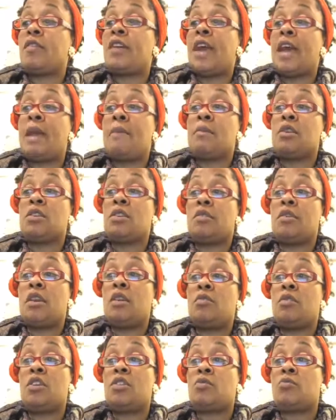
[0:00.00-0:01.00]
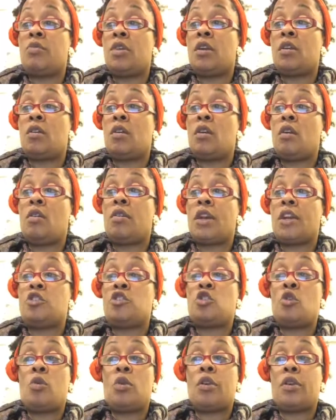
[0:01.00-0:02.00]
came as her illness reoccurred at
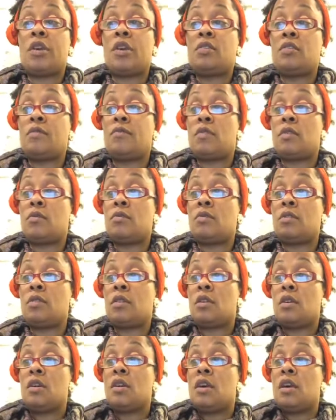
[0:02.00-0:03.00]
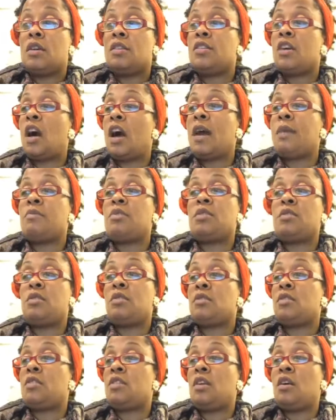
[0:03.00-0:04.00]
shorter intervals. Time
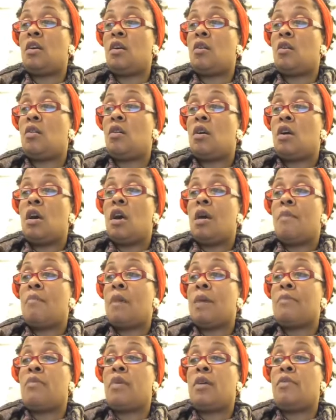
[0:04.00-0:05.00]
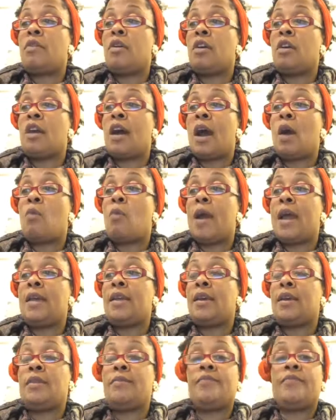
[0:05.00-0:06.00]
stood still. My brother and I
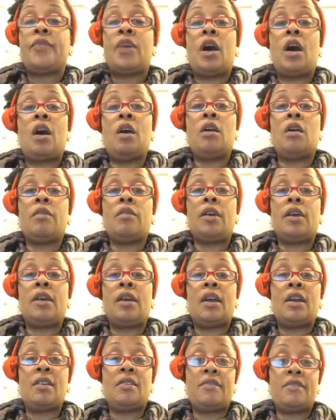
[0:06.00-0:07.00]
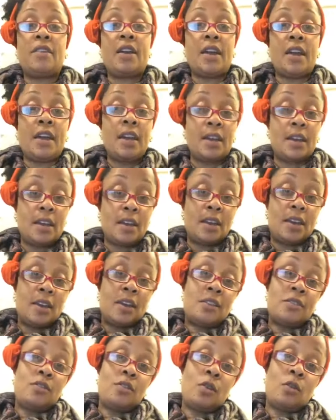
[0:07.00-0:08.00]
waited, hungry and afraid.
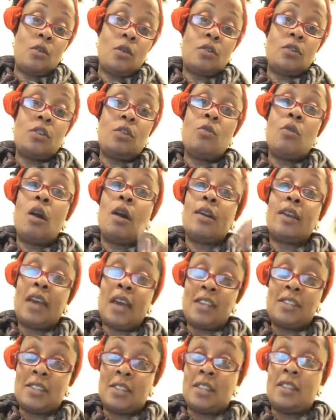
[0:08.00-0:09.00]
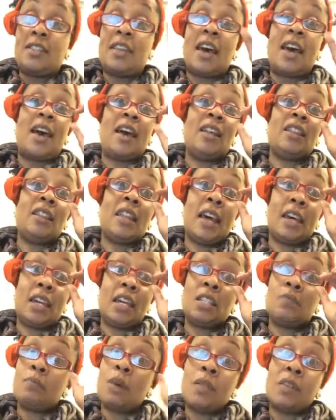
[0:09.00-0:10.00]
So you are catching that, like,
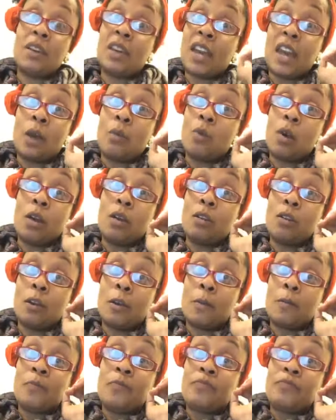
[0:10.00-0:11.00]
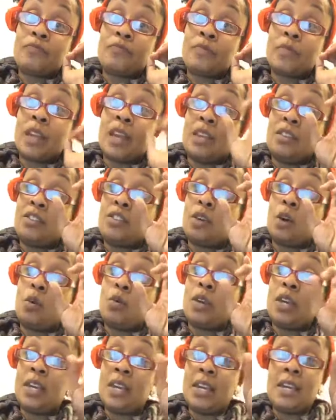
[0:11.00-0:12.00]
his mother can't work. And
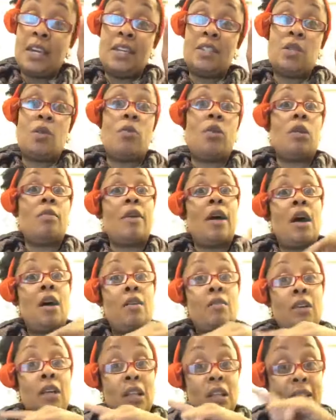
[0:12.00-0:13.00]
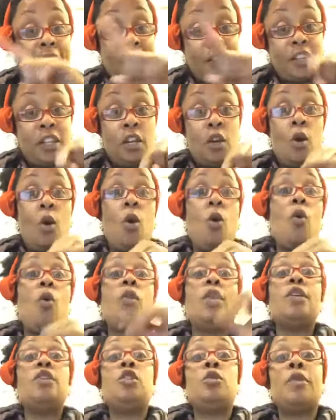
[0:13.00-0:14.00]
so he's going around collecting
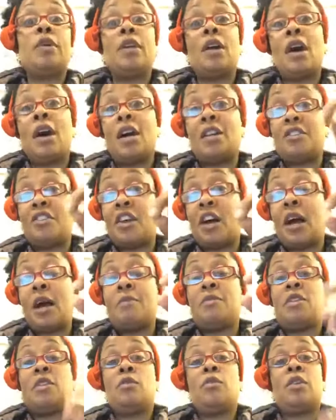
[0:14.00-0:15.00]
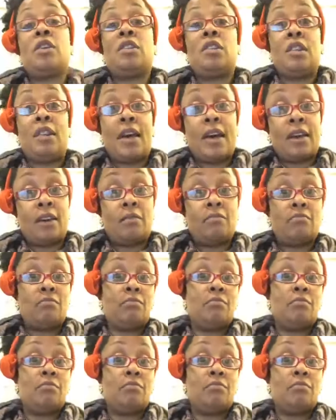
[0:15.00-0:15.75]
coal and doing odd jobs in order to, like,